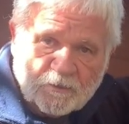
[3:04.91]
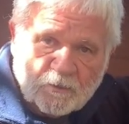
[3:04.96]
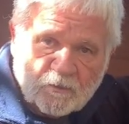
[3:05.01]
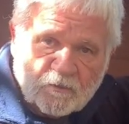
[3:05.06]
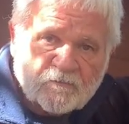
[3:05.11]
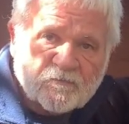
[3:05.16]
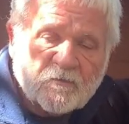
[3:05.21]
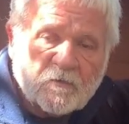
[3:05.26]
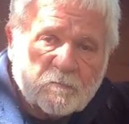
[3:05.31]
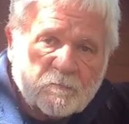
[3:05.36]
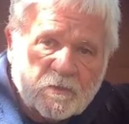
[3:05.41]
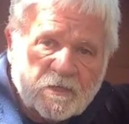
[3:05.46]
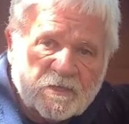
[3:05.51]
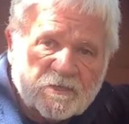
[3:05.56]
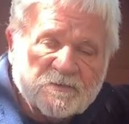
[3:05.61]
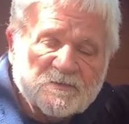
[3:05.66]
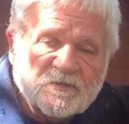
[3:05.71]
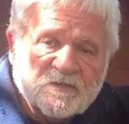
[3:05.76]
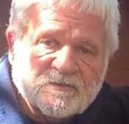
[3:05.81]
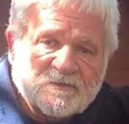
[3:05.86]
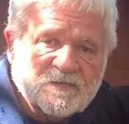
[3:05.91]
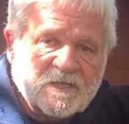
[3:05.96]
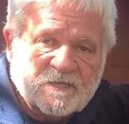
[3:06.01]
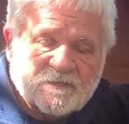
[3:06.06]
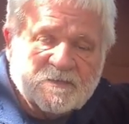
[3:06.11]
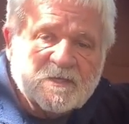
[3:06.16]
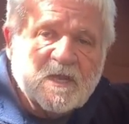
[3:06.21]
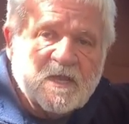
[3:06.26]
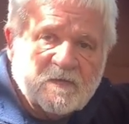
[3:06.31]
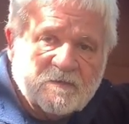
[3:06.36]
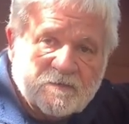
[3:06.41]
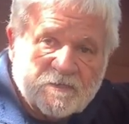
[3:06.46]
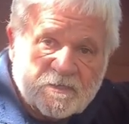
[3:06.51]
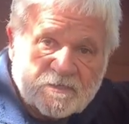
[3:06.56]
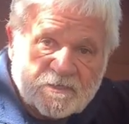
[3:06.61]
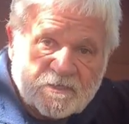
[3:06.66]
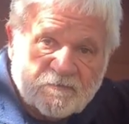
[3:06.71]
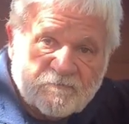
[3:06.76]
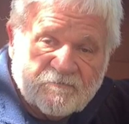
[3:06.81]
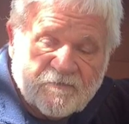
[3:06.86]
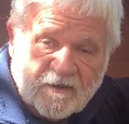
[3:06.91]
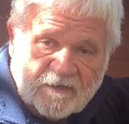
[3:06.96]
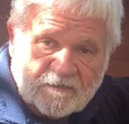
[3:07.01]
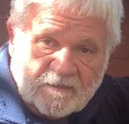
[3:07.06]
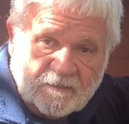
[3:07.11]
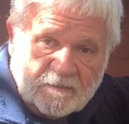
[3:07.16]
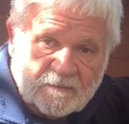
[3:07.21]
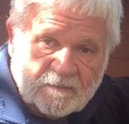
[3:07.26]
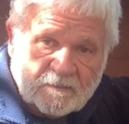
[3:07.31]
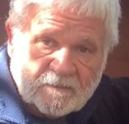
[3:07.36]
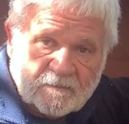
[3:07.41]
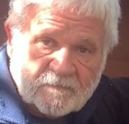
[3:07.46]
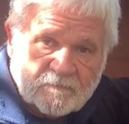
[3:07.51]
Look for a bleach that says disinfectant.